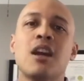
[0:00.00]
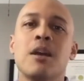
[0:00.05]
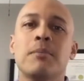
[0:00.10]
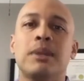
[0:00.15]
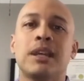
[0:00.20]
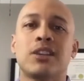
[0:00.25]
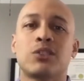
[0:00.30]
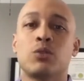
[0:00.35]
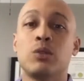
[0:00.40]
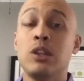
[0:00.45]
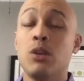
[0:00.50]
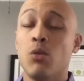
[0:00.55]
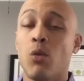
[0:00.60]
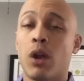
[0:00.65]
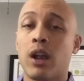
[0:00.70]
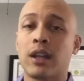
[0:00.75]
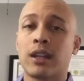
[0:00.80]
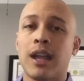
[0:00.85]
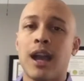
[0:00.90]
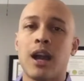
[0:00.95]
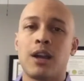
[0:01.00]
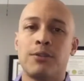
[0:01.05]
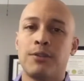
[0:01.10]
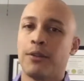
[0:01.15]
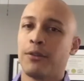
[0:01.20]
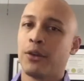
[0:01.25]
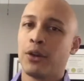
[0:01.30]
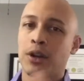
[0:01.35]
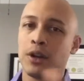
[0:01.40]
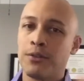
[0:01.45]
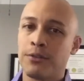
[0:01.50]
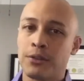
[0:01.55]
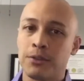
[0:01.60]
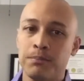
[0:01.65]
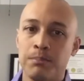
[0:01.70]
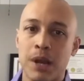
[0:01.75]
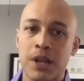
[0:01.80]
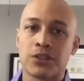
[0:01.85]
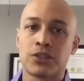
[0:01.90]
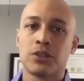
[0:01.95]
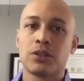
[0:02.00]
Because when you work out, if you ever heard of muscle